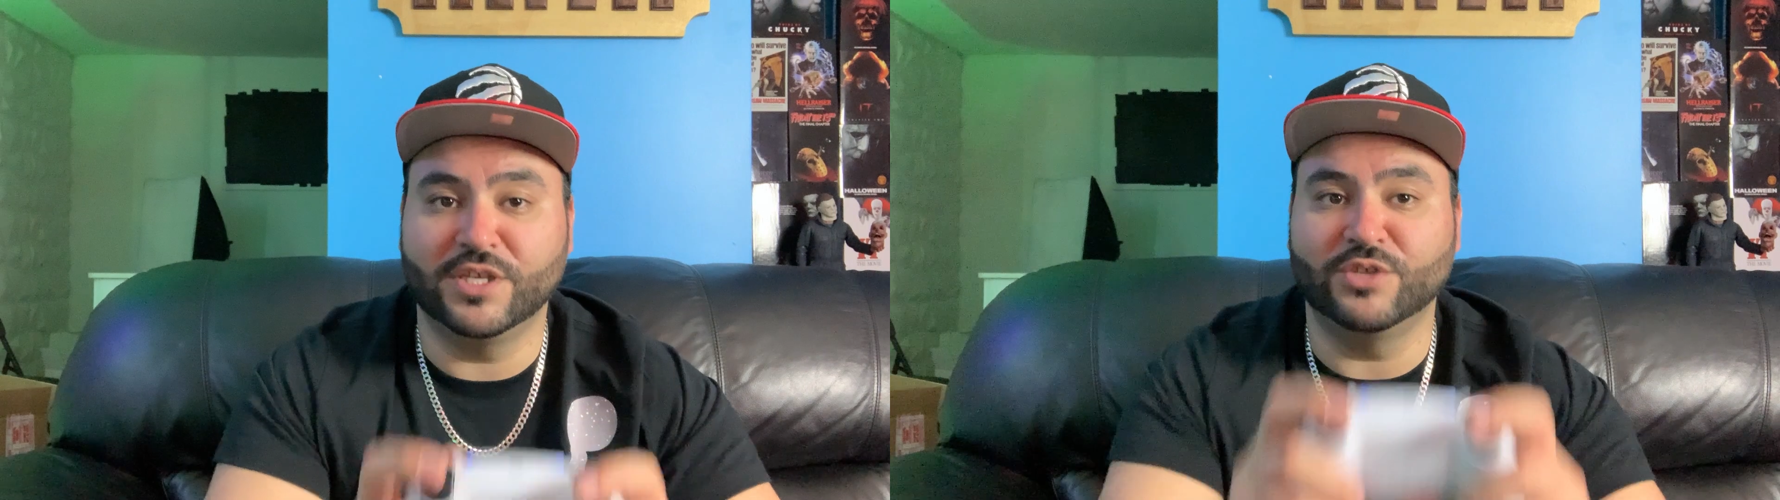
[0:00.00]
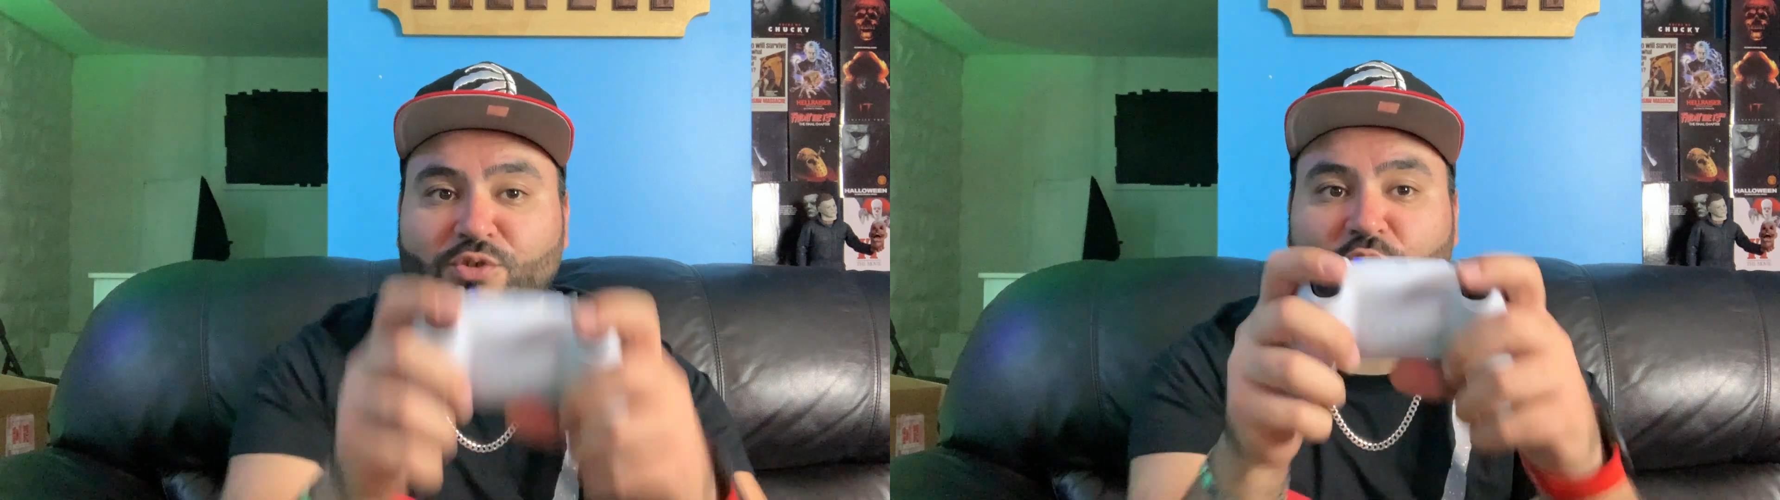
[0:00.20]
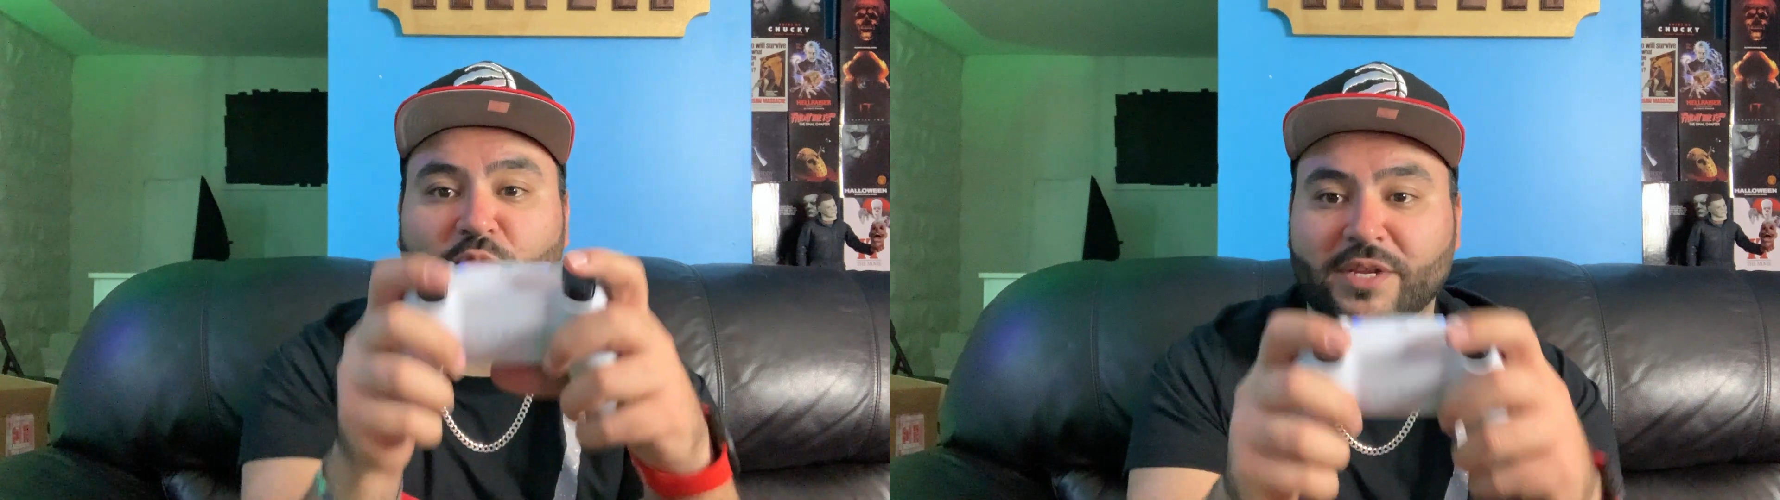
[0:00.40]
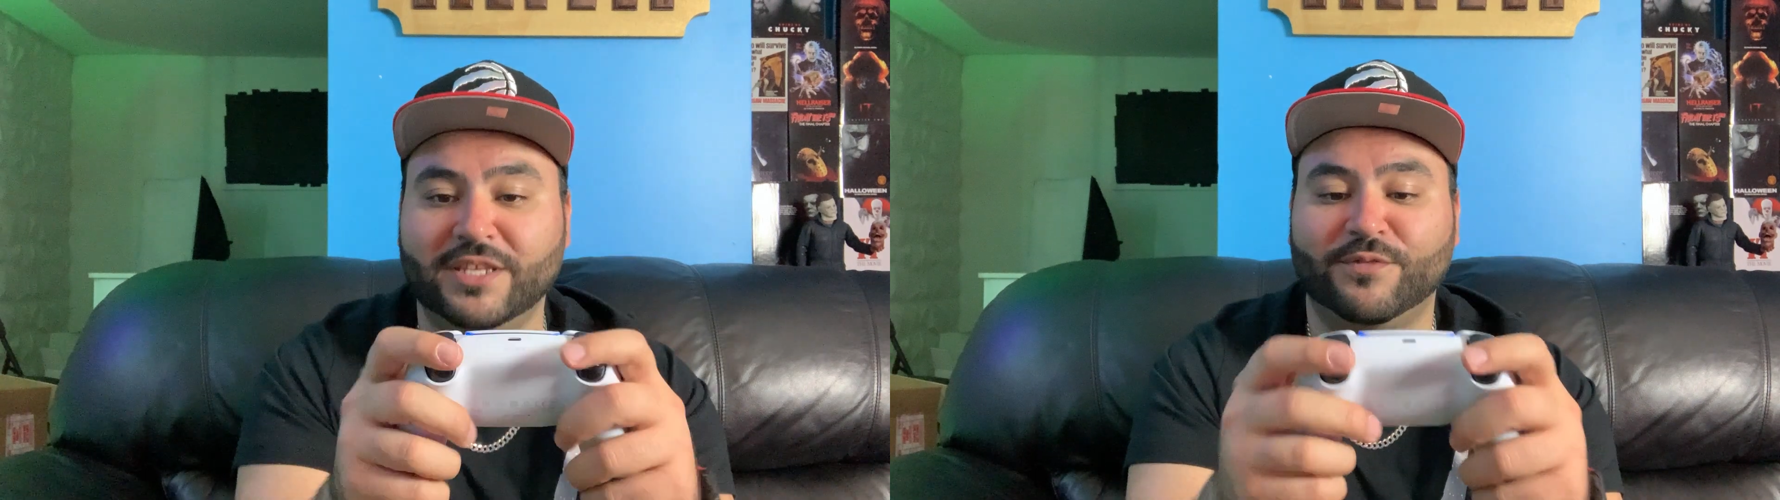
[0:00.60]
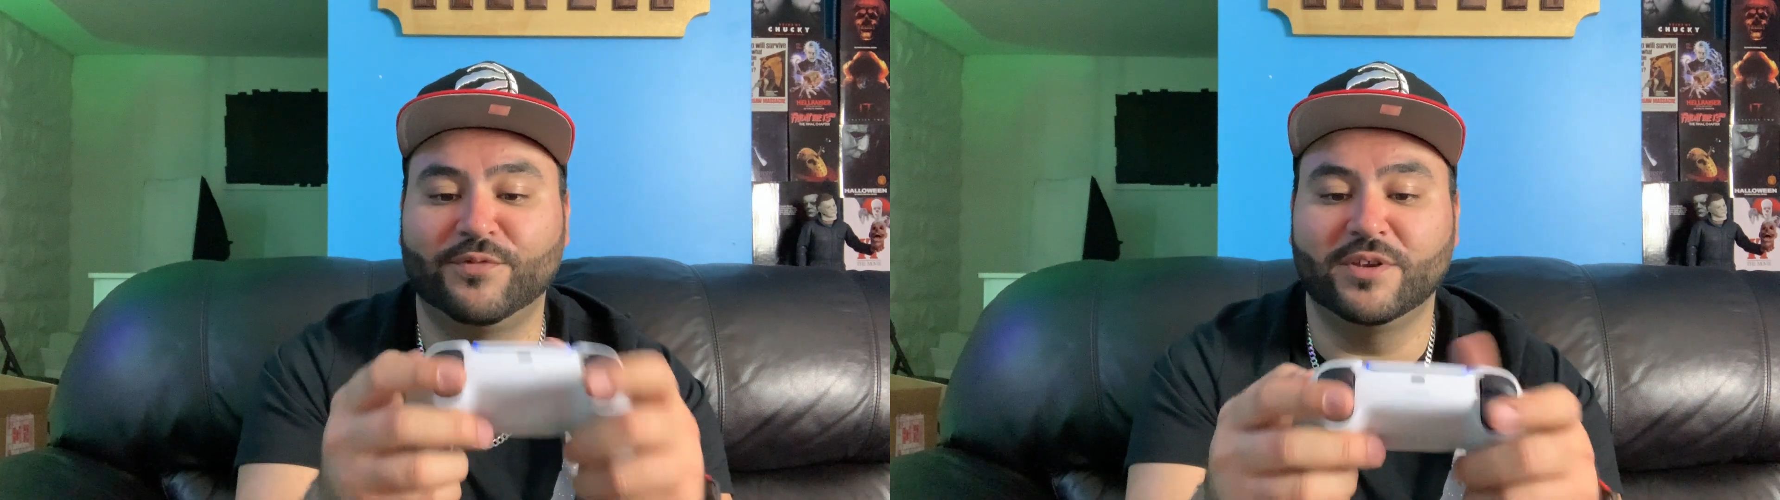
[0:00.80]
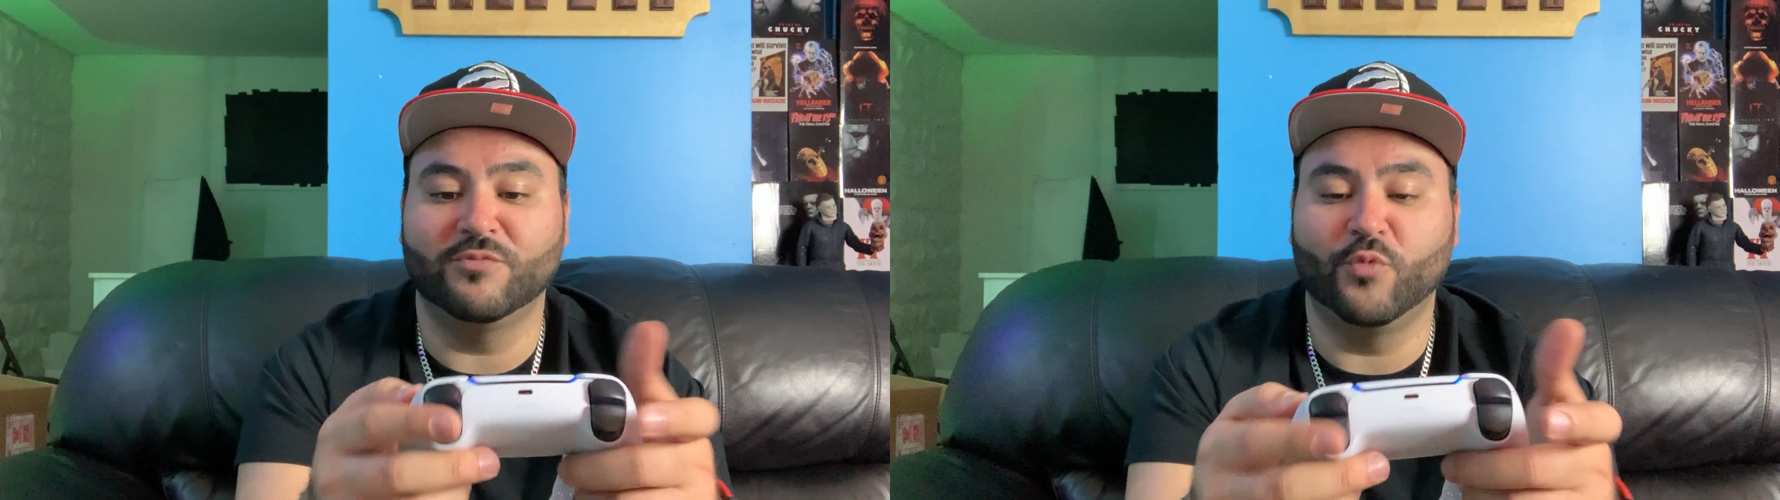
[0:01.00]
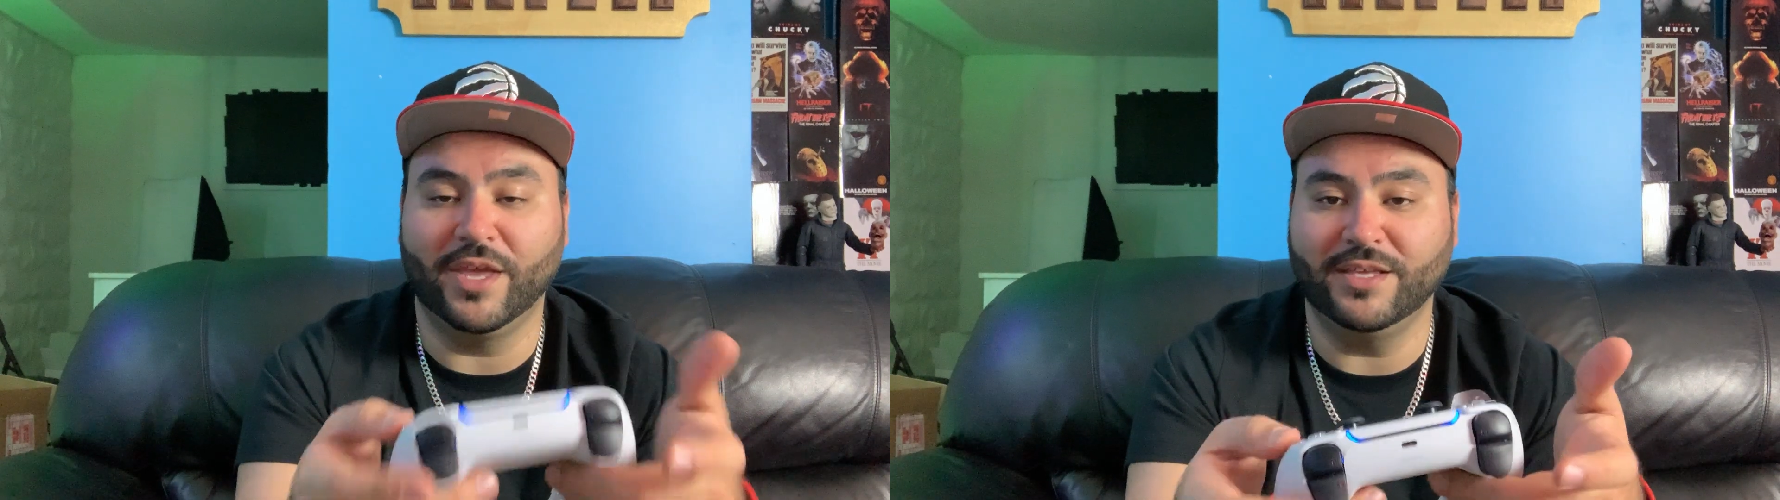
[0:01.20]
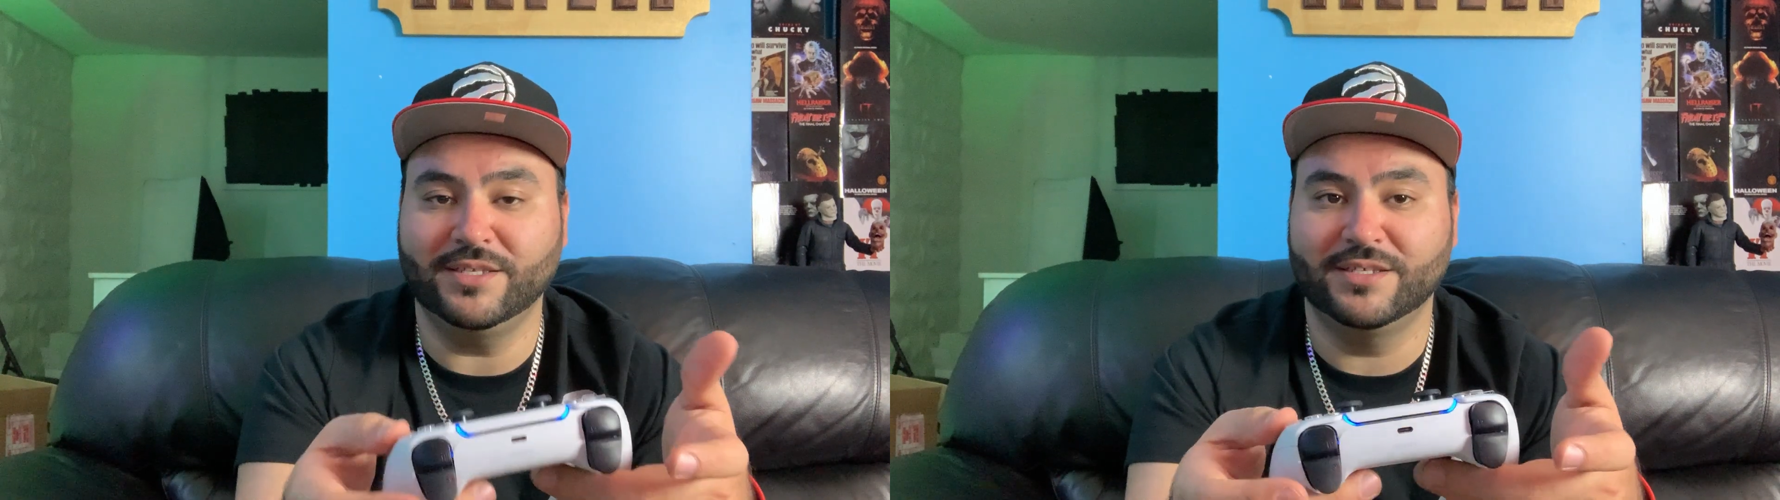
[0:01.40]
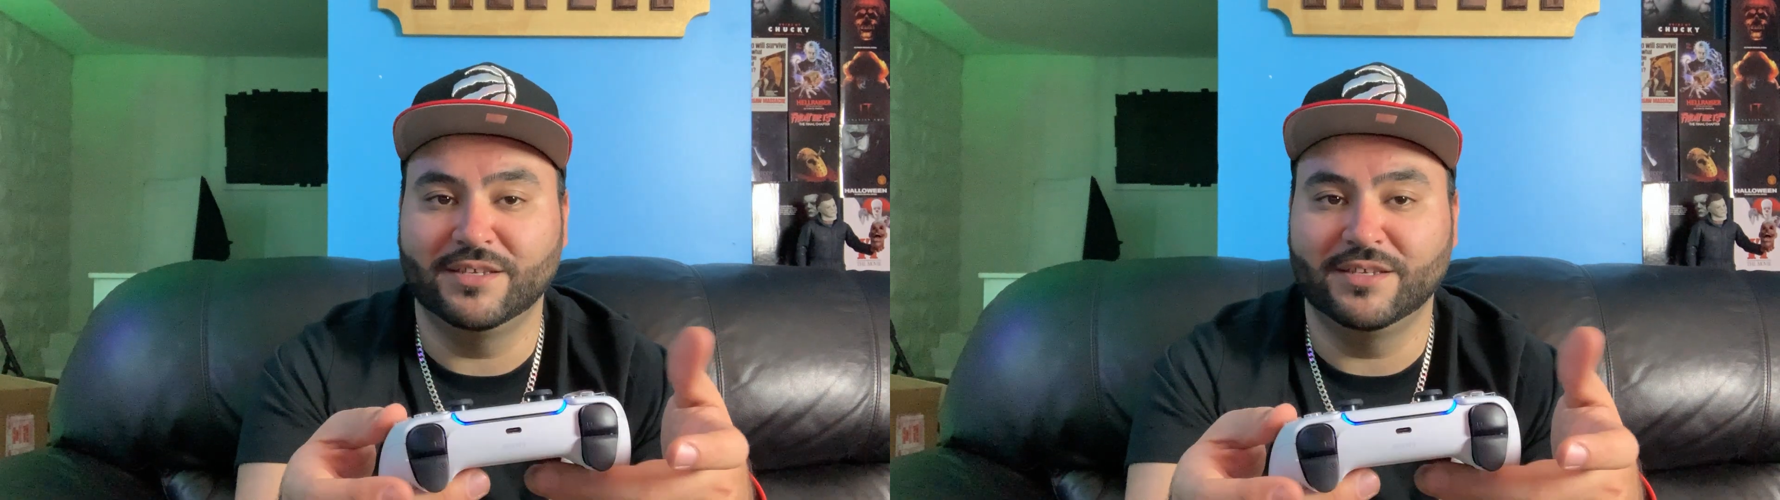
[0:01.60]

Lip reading: so many different ways.